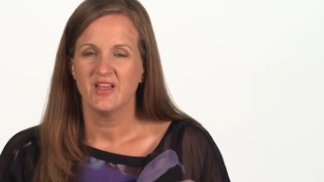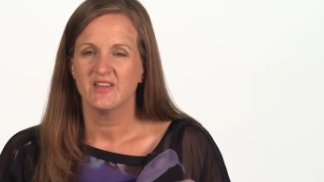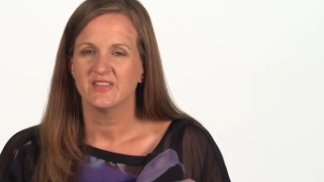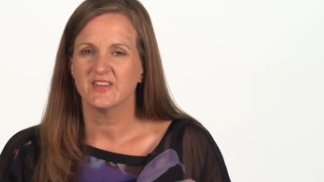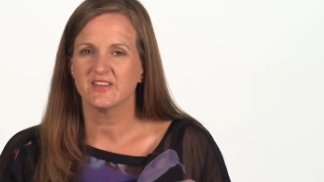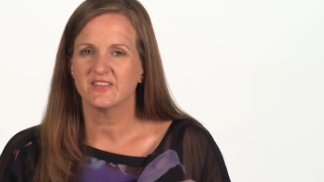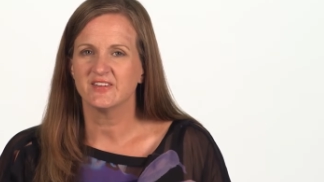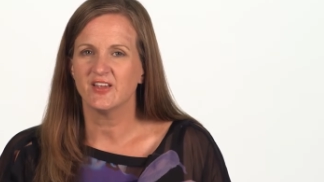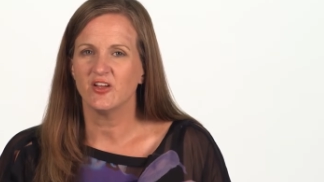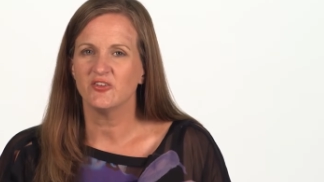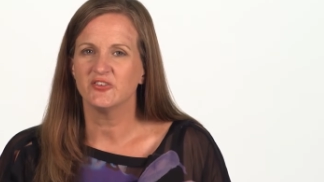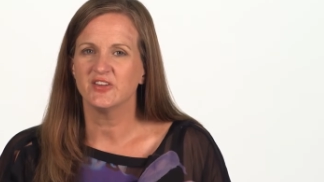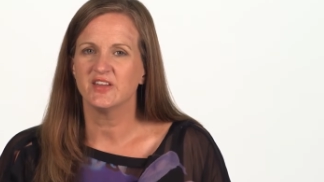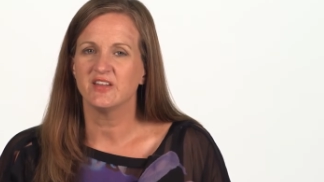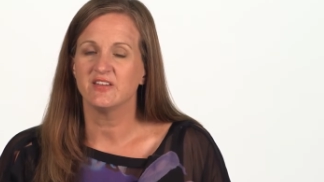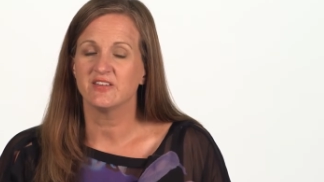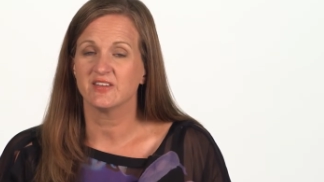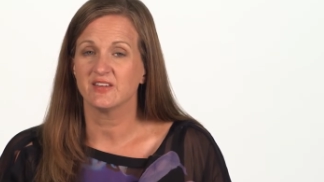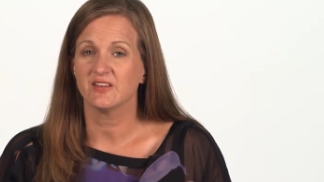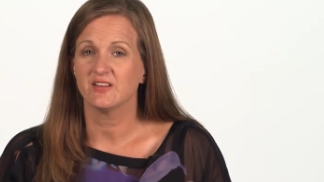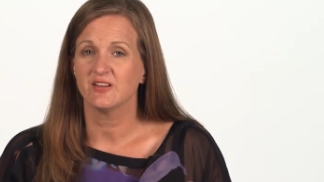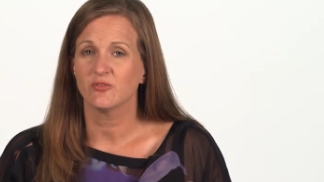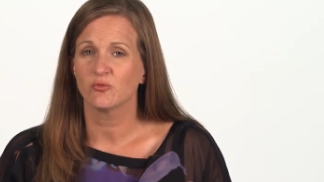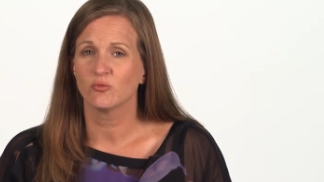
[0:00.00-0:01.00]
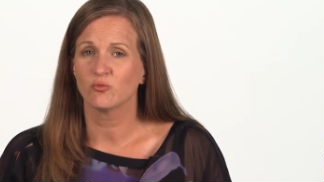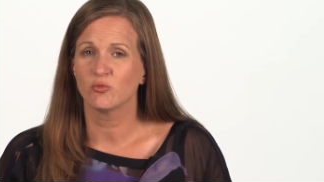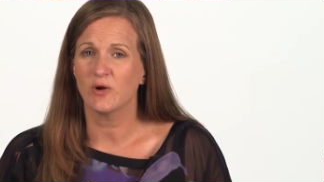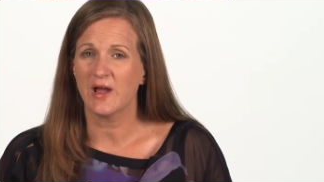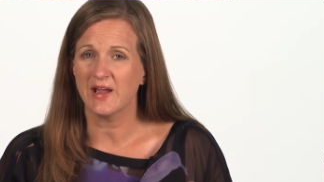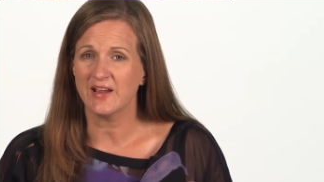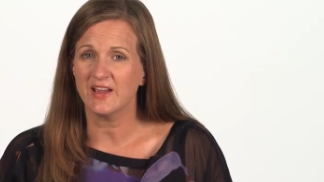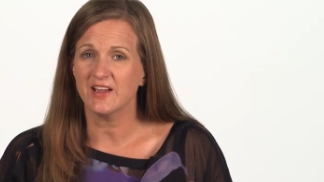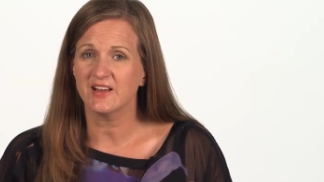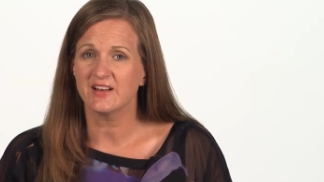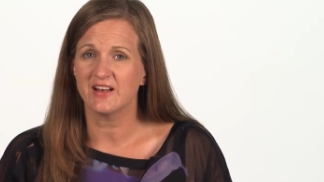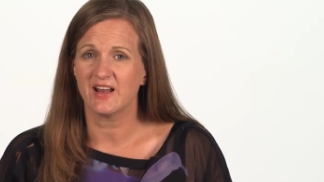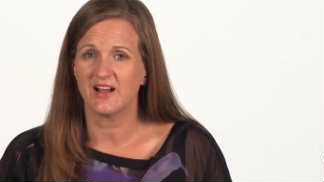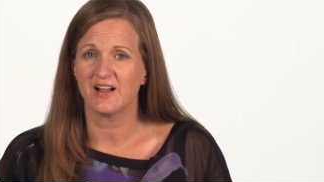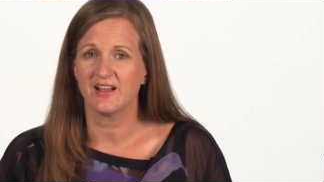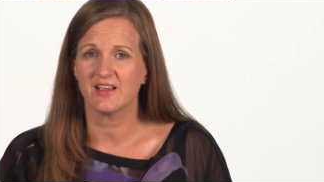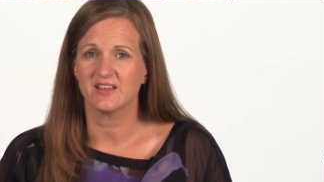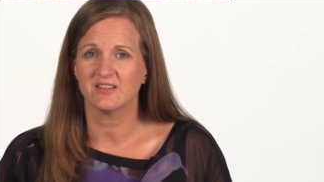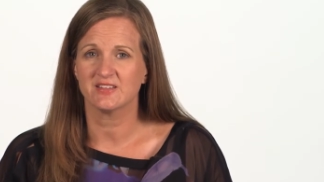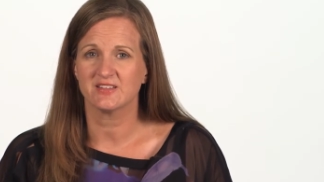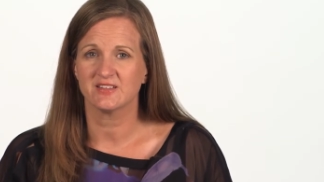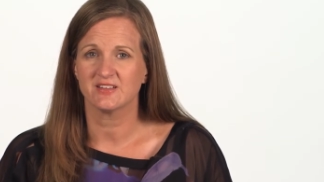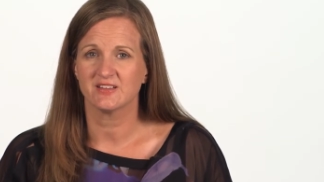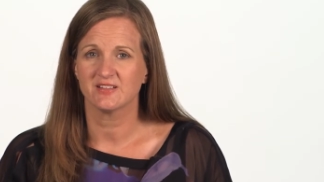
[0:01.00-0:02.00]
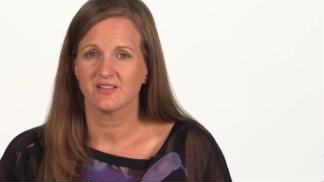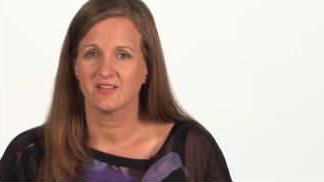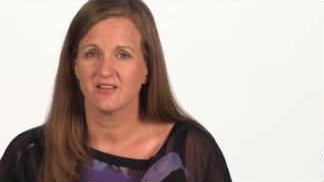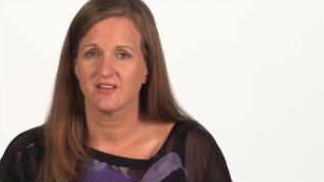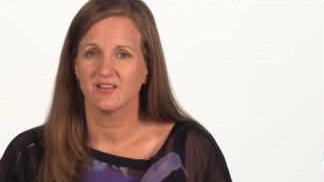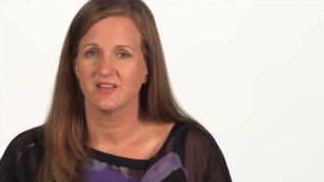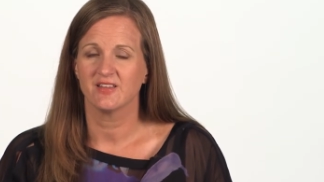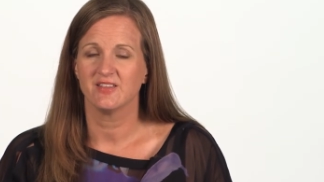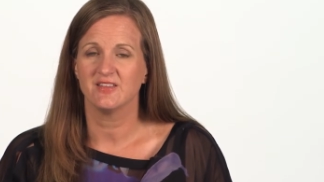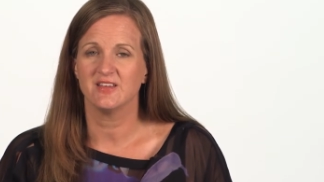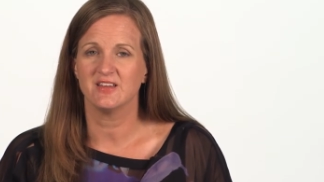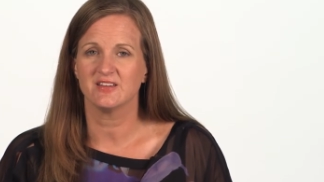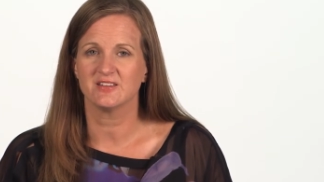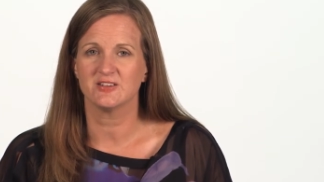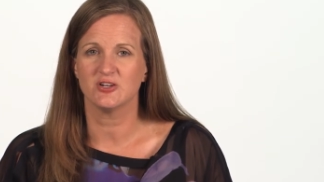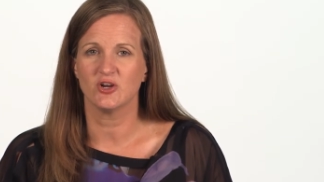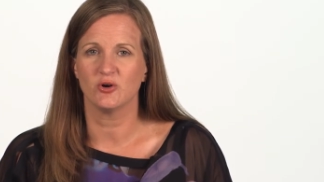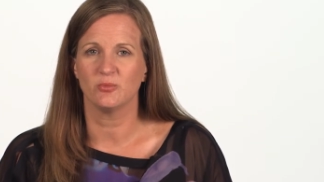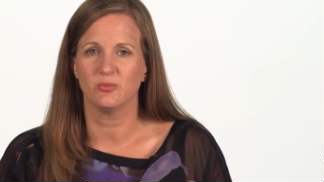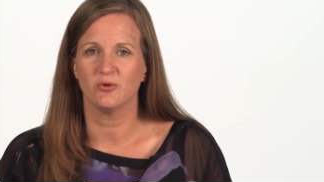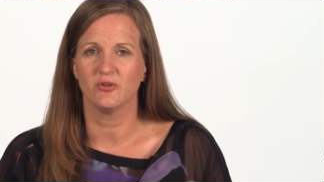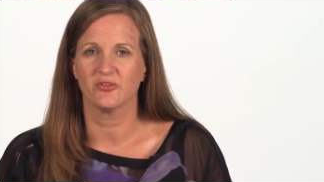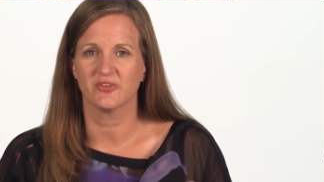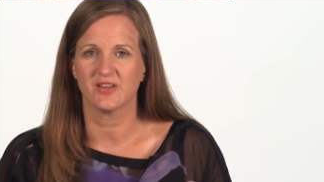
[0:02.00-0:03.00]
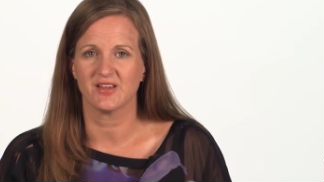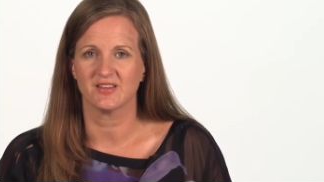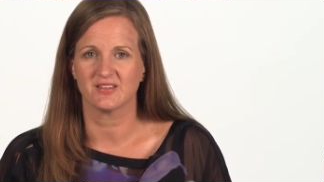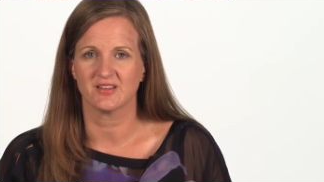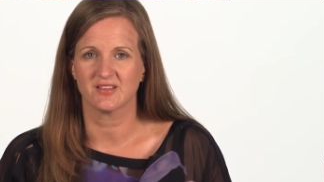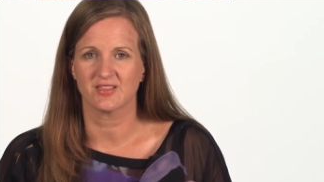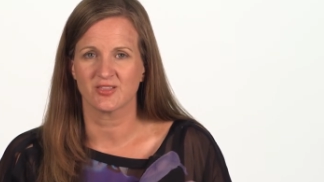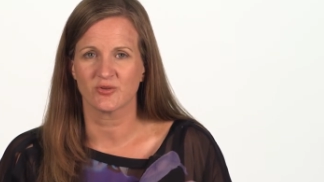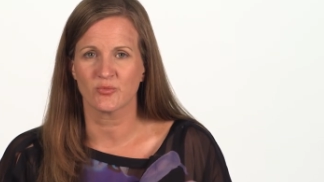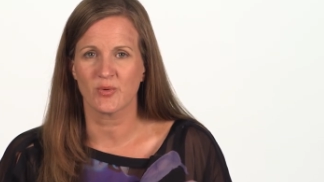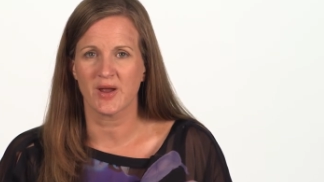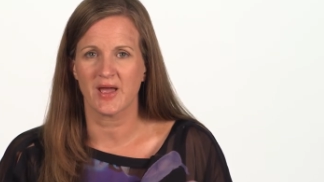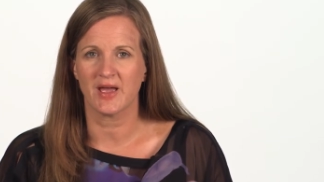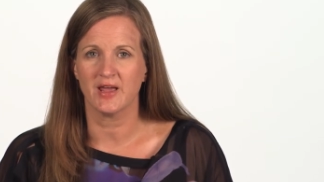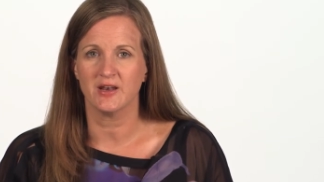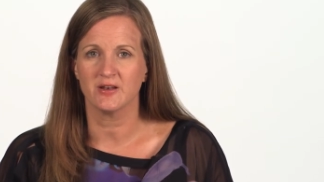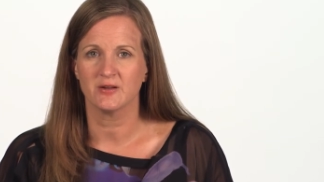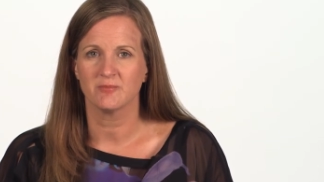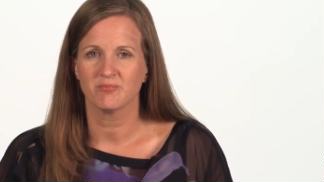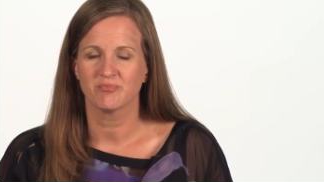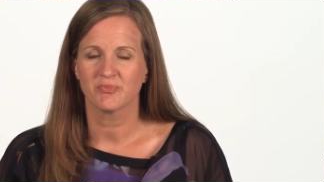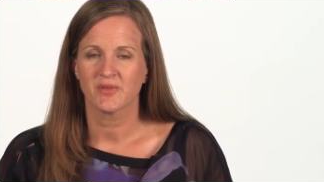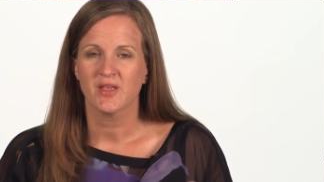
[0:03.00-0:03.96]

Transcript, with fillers: The sultans recognized these nobles as a threat